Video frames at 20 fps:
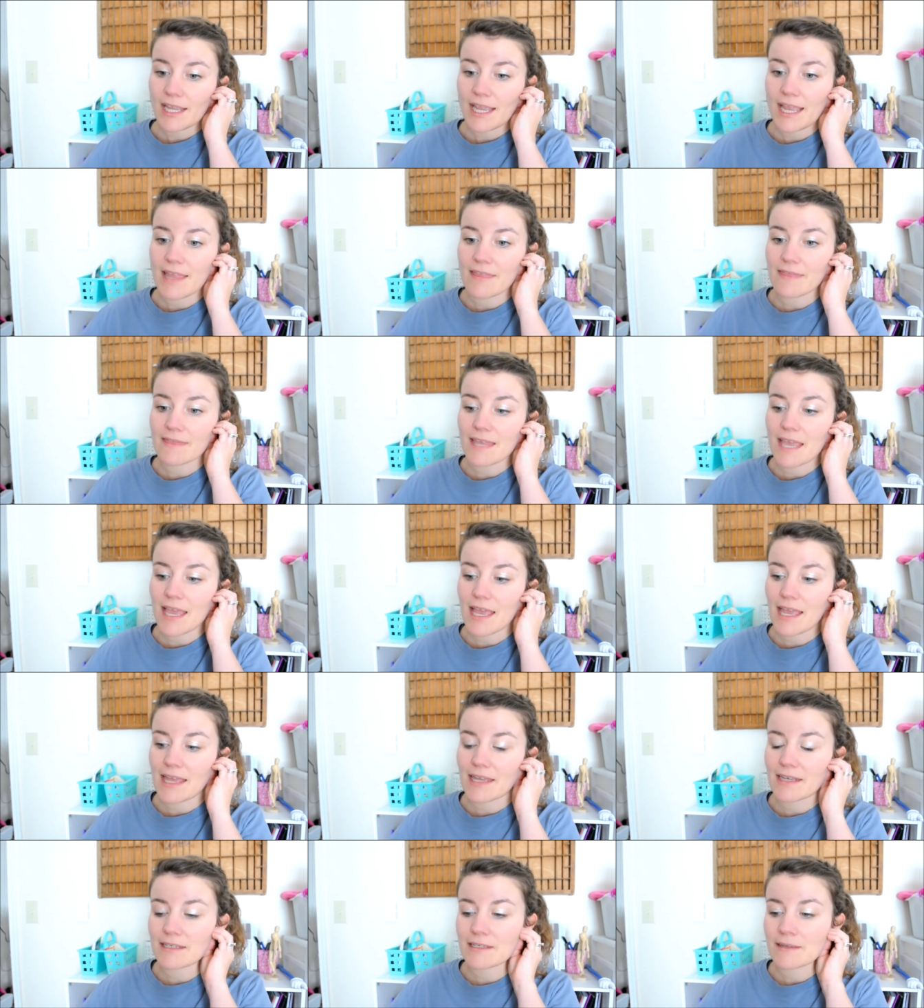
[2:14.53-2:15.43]
And
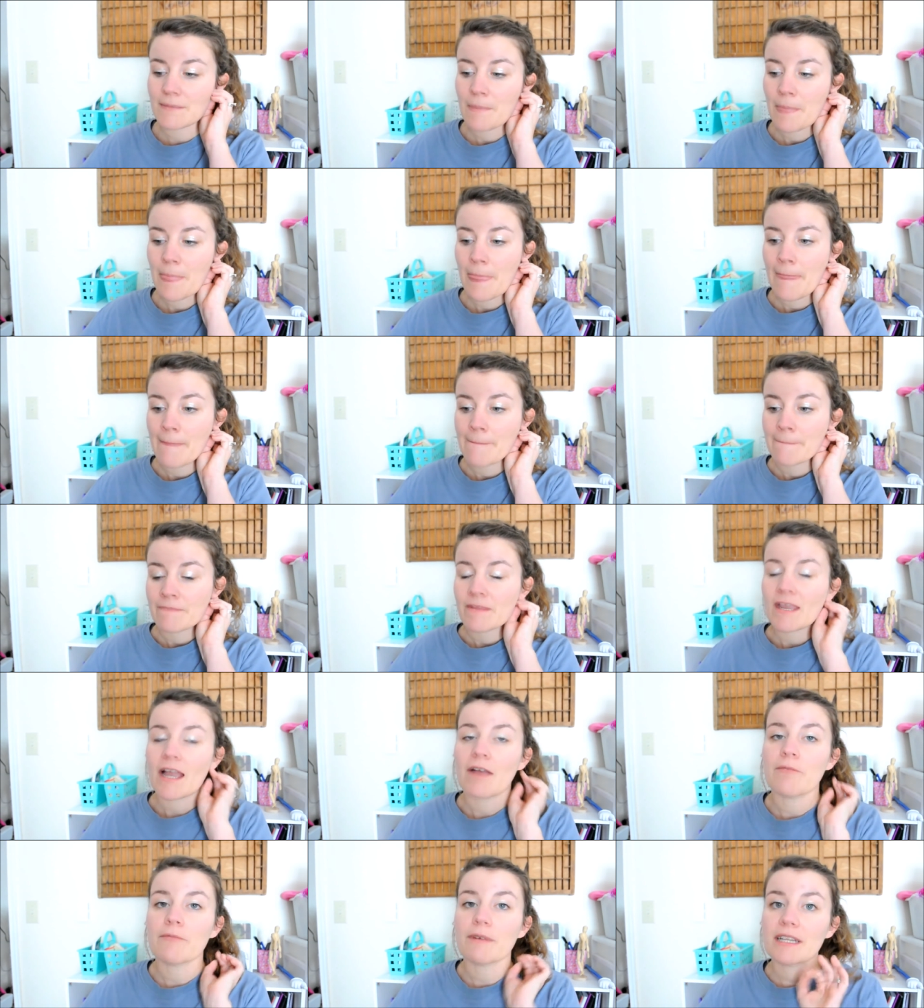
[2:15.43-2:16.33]
then
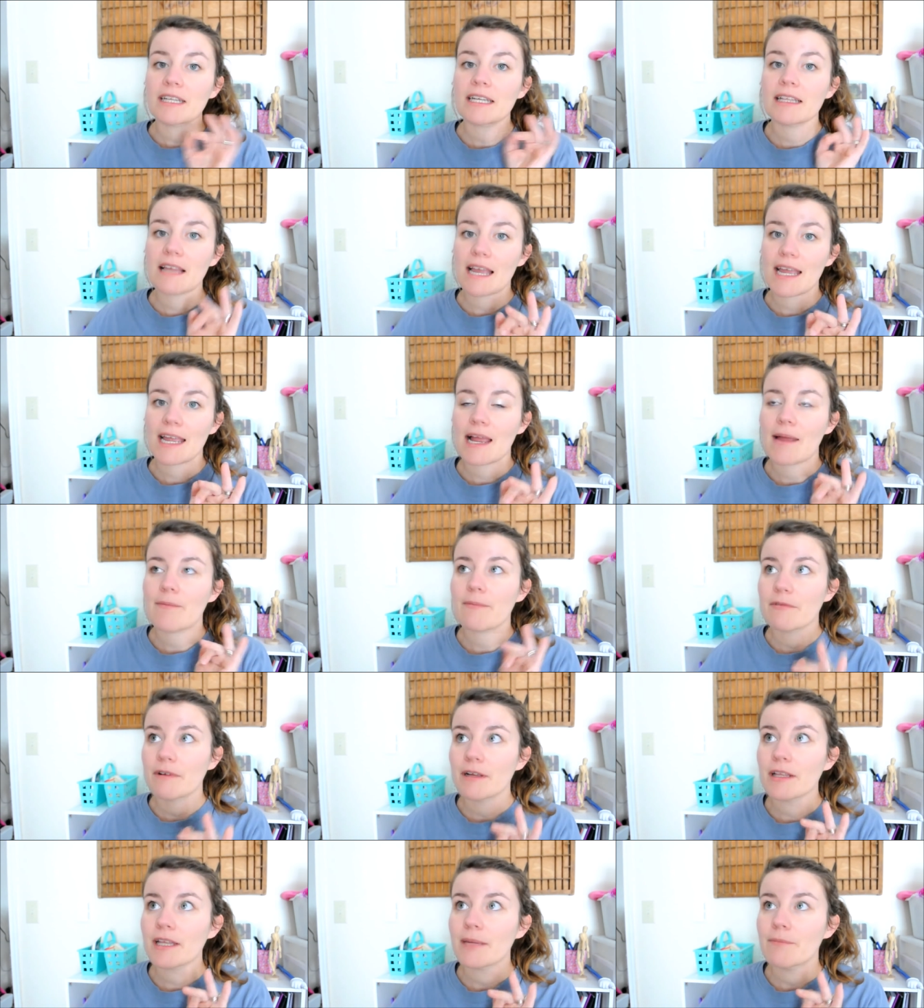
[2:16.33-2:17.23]
I really like, I
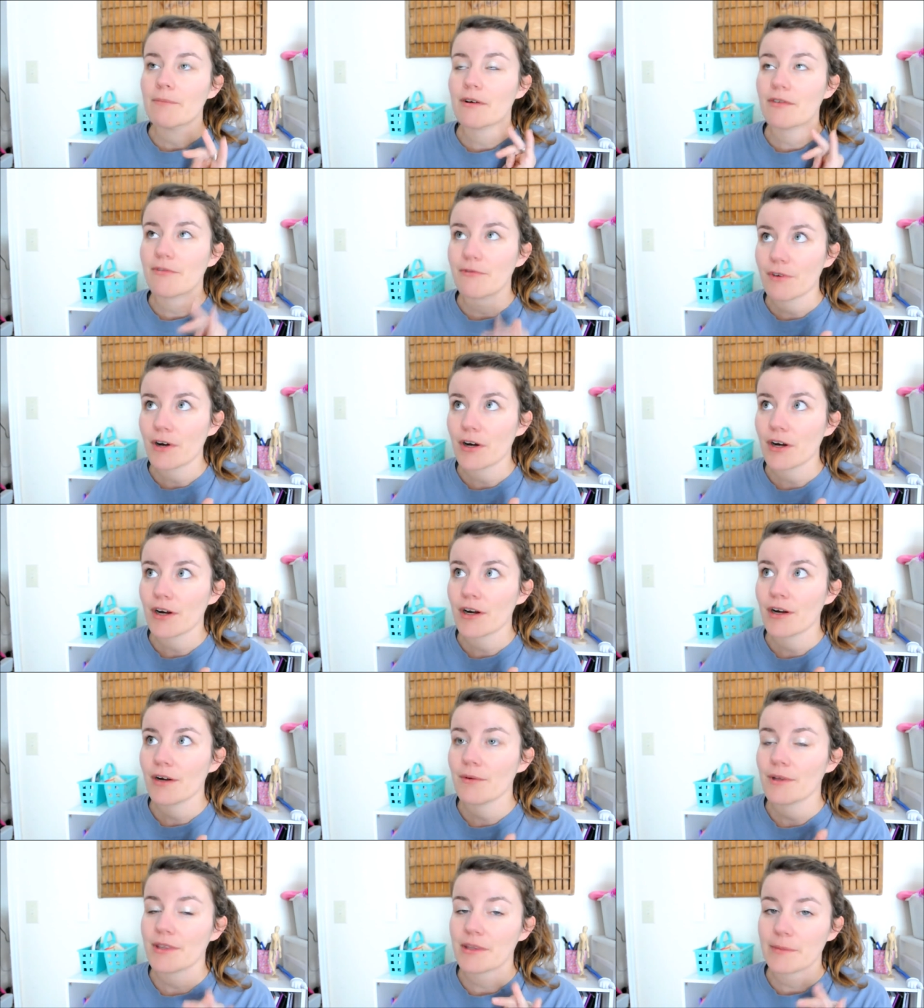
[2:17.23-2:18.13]
really
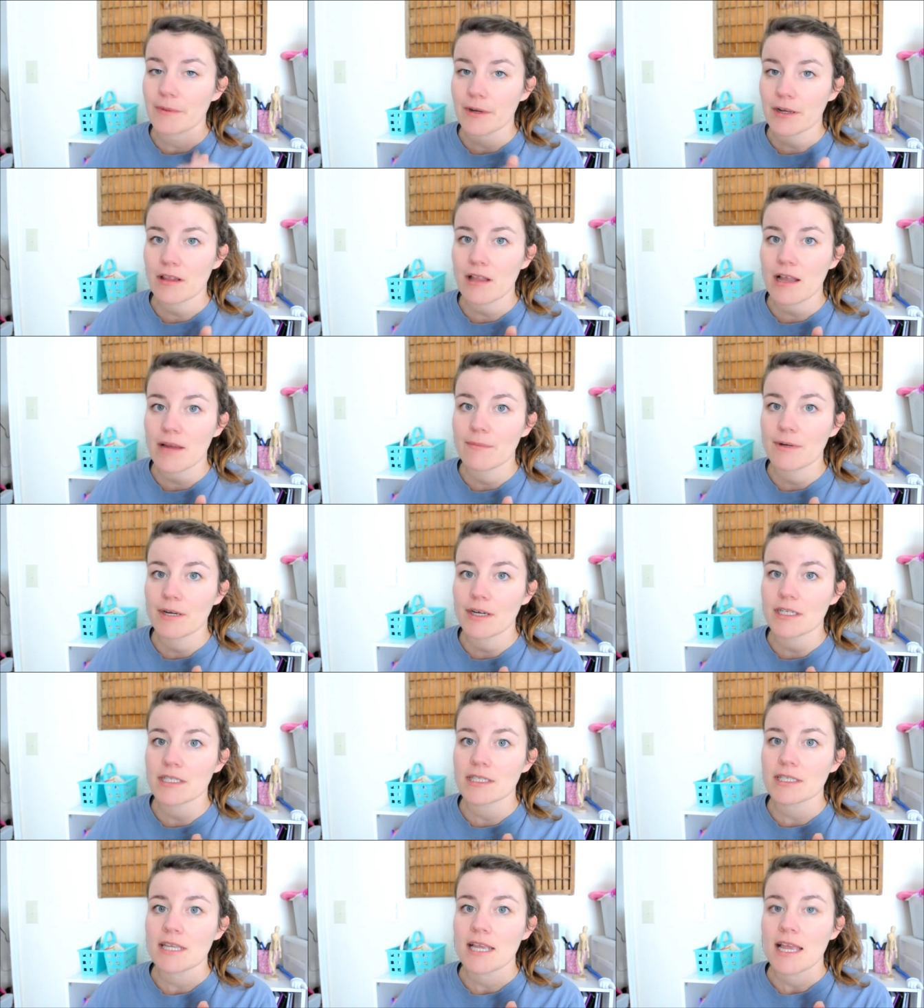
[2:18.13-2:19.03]
prefer with the book club
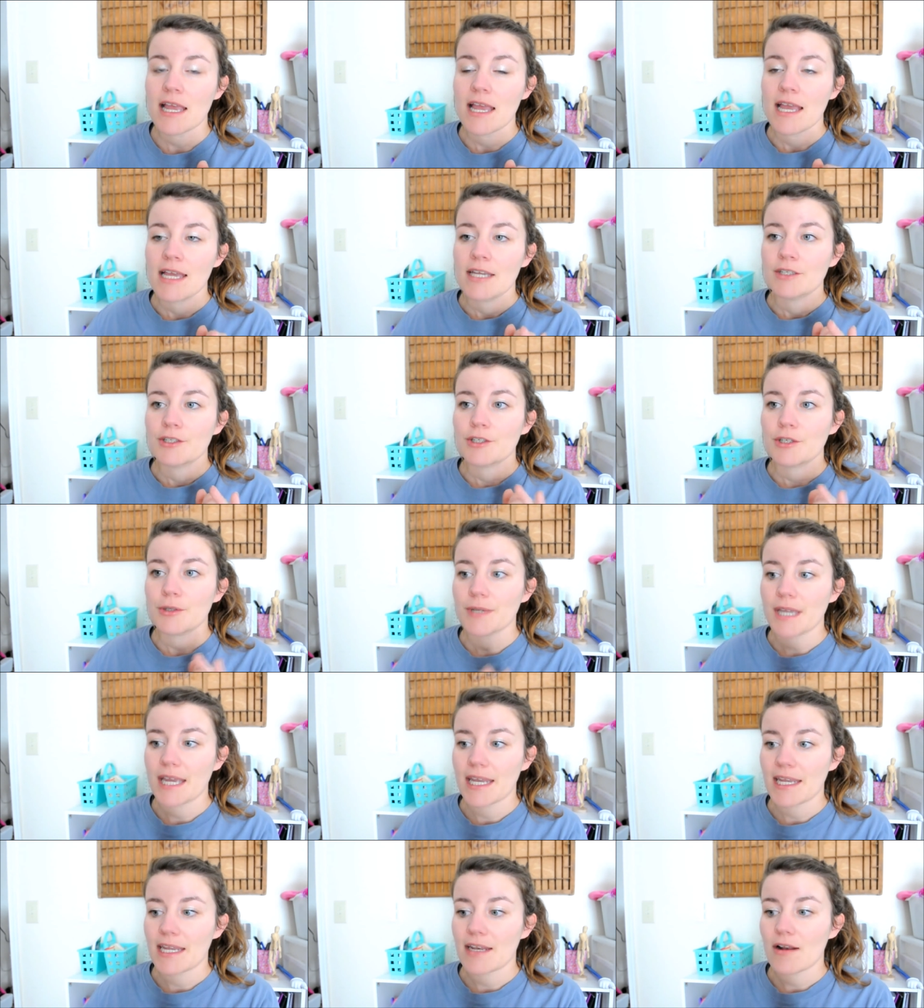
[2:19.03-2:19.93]
books to
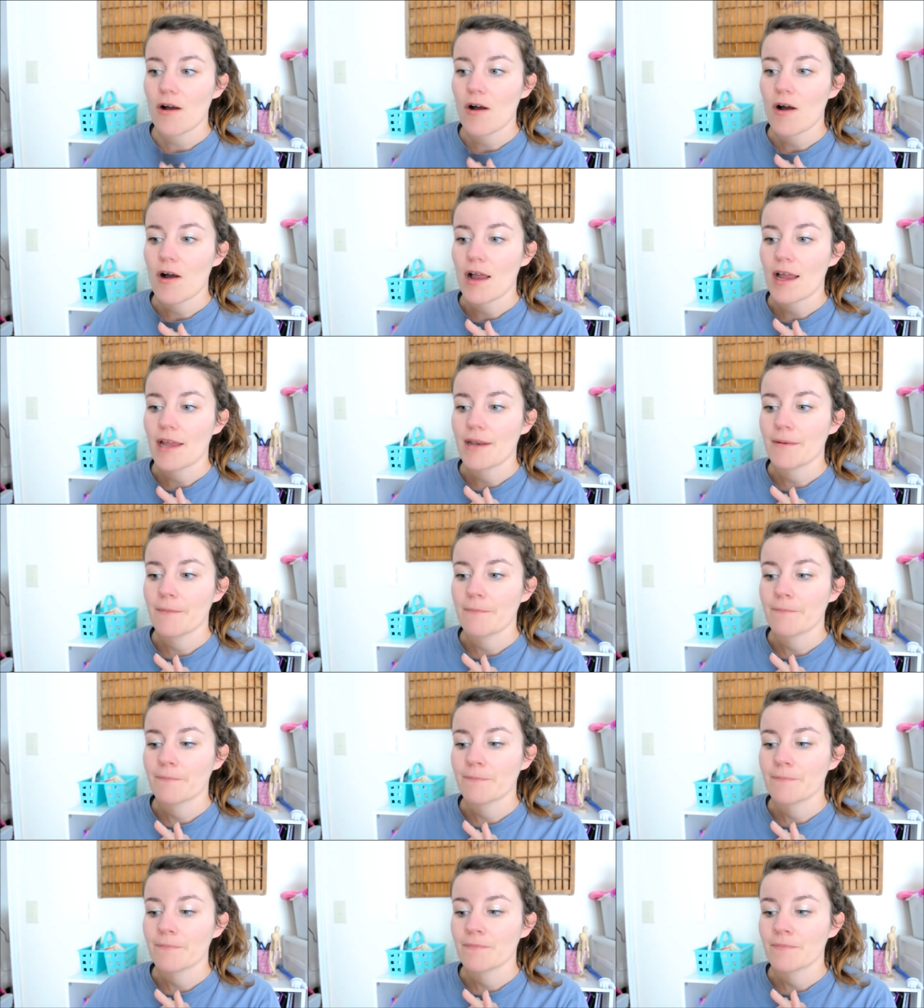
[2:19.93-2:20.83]
get it on
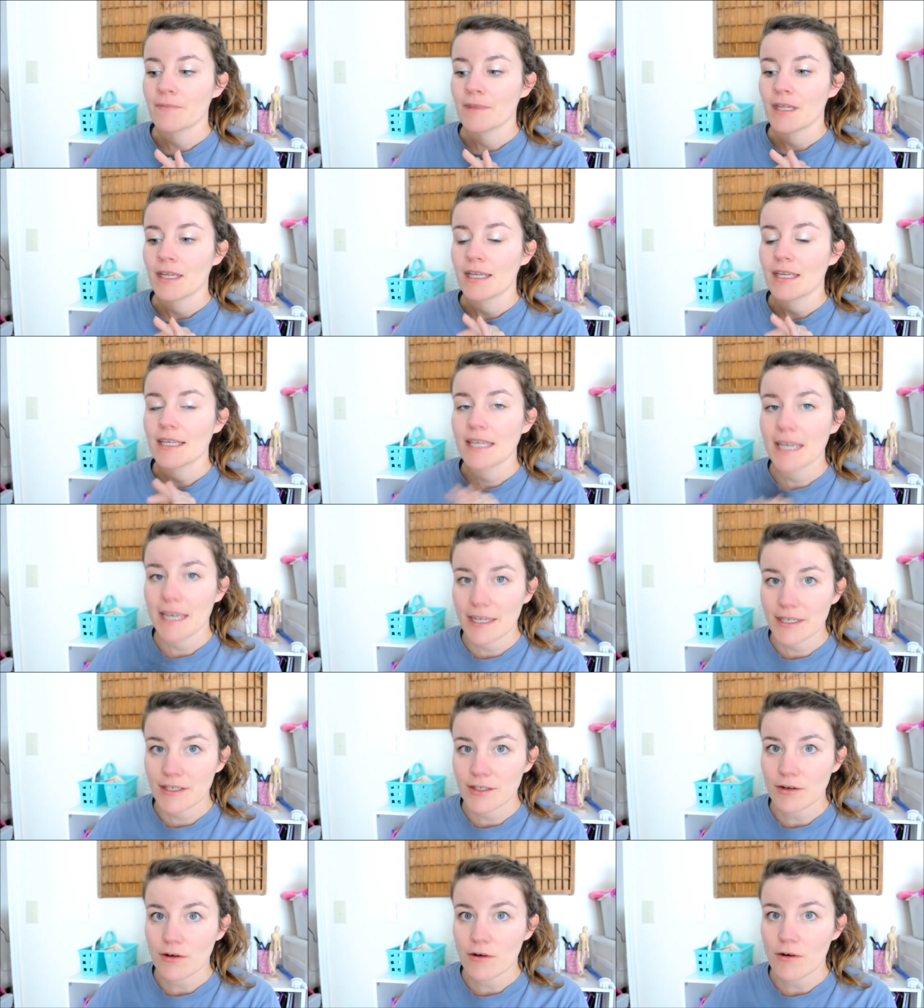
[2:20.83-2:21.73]

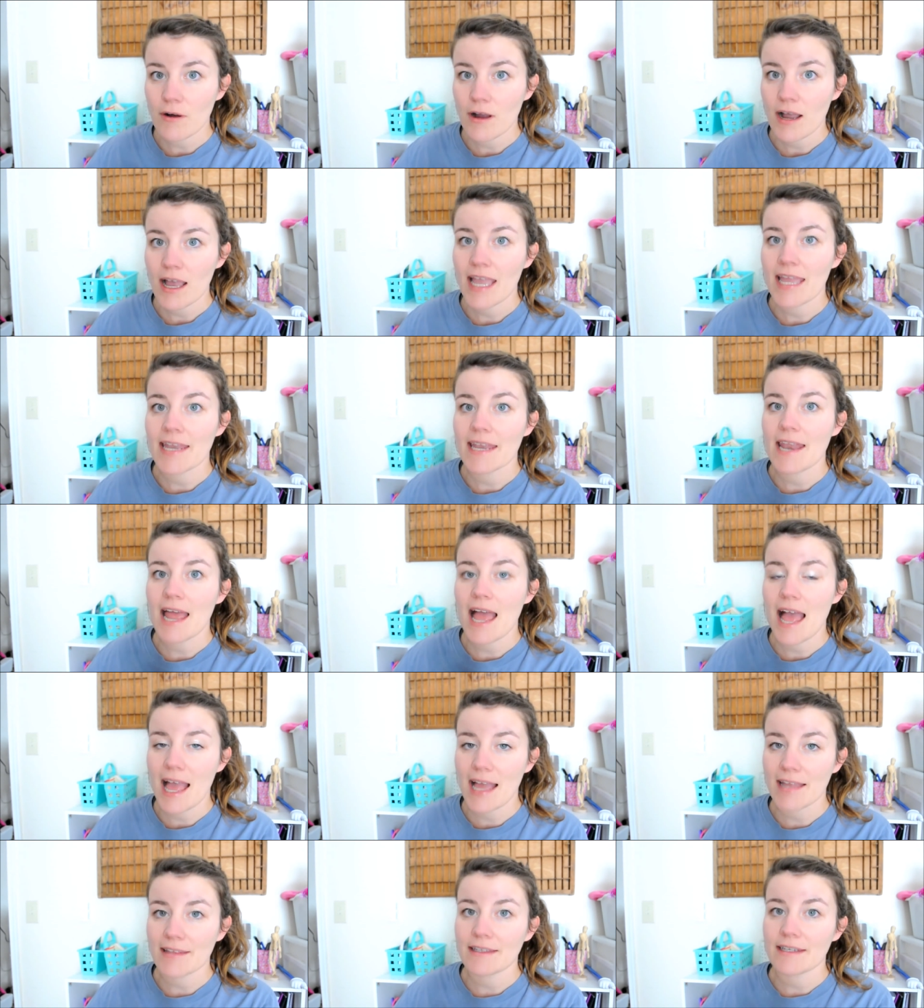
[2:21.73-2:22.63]
Kindle and
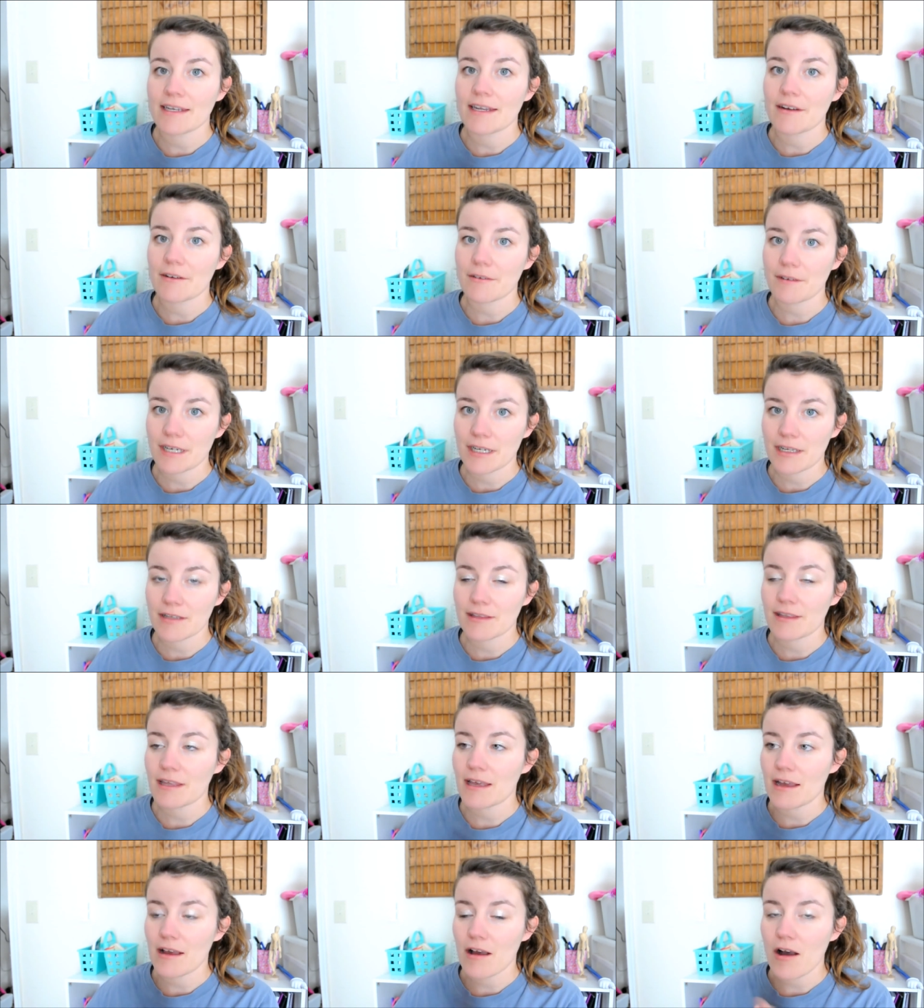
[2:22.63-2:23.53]
add the narrate
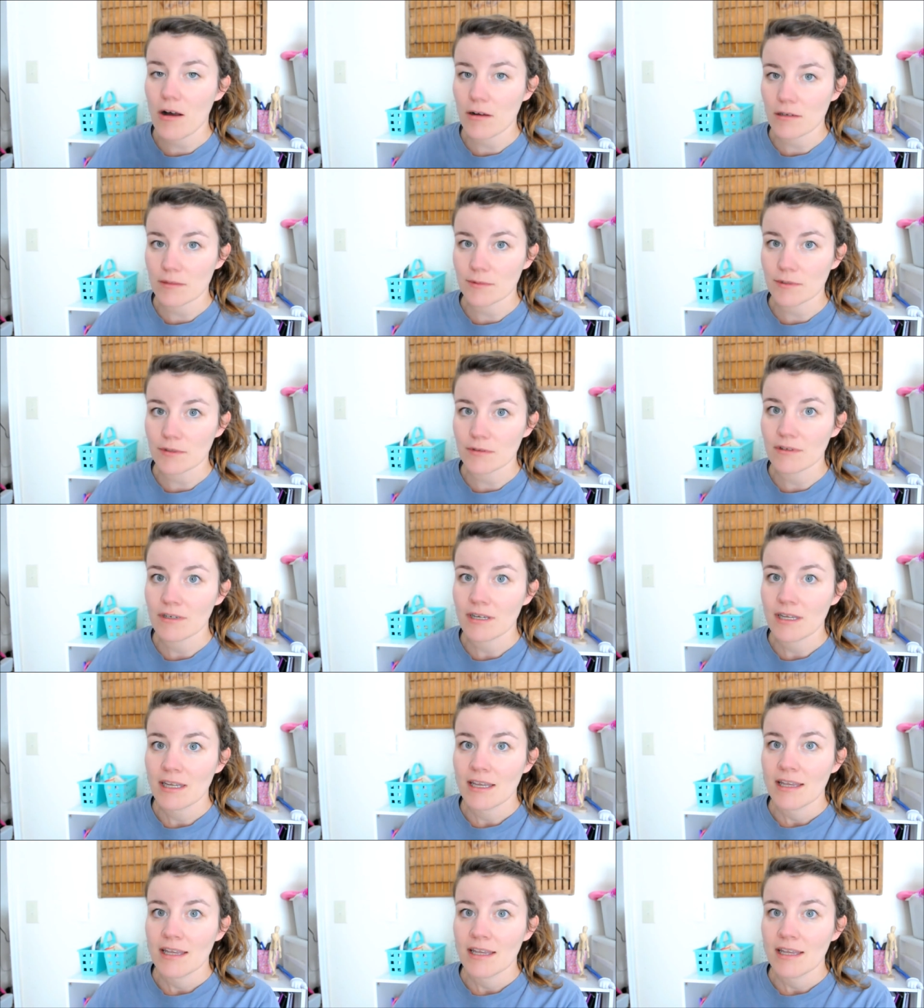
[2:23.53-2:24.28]
the Audible.